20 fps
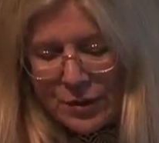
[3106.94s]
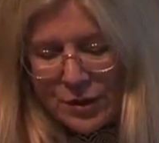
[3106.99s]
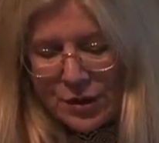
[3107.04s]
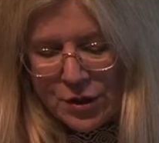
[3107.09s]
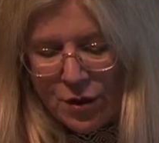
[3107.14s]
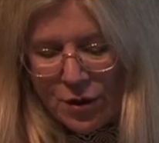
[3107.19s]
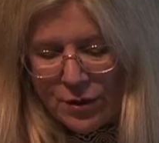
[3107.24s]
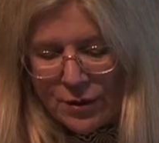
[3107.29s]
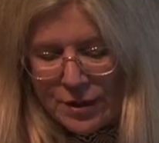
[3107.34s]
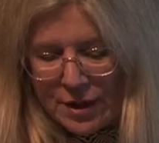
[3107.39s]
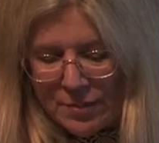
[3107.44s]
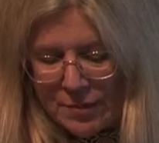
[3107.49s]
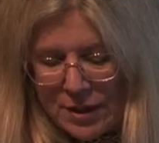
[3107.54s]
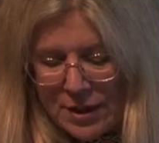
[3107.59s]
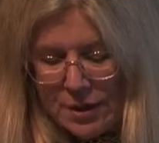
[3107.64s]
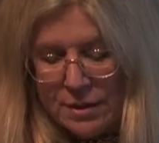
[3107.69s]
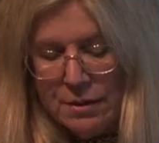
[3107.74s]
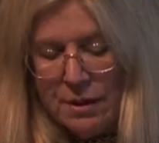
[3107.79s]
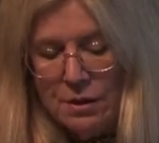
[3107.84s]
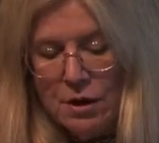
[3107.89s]
songs. I'm going
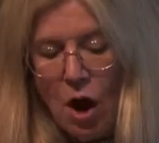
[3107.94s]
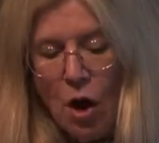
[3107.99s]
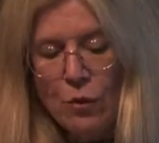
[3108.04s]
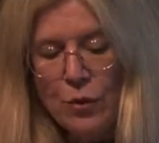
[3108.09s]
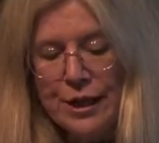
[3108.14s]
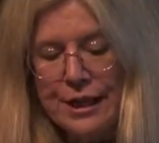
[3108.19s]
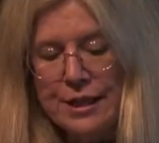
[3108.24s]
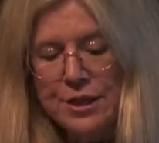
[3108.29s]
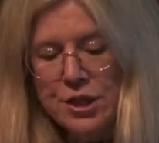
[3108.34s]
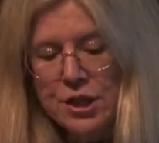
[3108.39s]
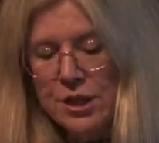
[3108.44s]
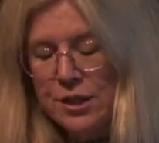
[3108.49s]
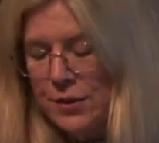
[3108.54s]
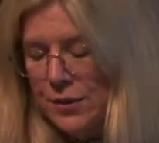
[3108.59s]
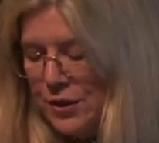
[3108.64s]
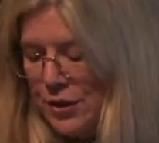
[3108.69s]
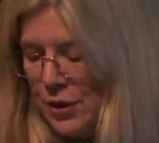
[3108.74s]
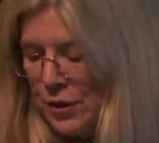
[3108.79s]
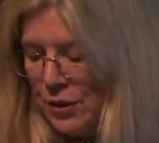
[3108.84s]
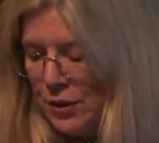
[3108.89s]
to not read it to you
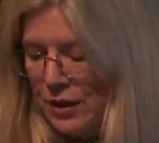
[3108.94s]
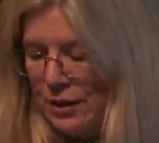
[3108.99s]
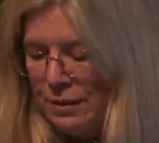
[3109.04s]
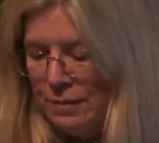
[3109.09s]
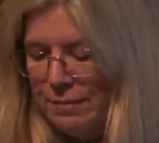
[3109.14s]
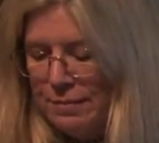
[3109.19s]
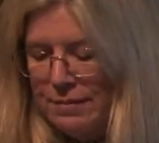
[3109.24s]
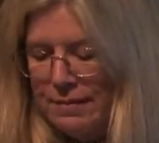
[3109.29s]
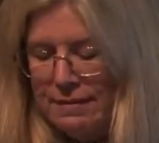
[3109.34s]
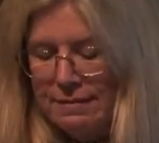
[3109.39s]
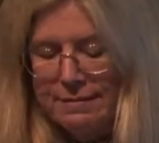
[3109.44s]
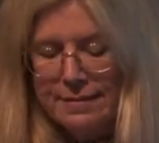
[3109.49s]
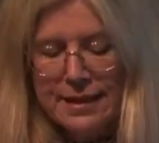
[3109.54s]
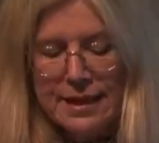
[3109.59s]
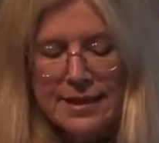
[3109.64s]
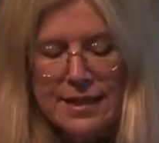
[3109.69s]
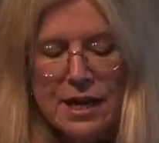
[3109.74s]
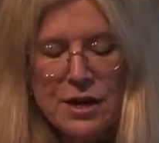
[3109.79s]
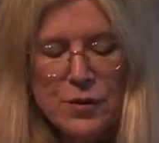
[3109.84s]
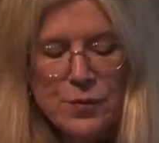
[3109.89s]
so that it,
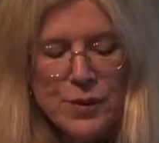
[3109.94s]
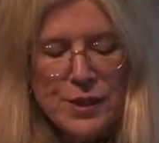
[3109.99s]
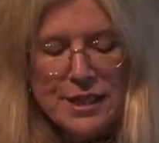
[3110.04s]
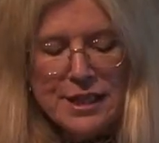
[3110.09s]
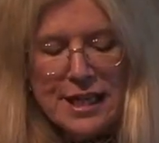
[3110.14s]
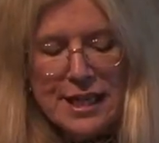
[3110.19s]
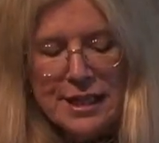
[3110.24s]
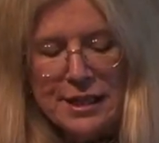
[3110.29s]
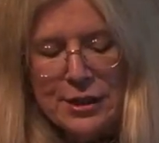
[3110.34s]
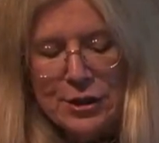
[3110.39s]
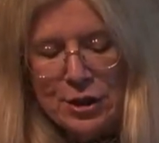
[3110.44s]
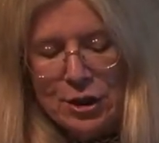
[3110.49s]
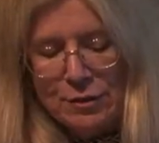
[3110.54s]
because I don't want to take too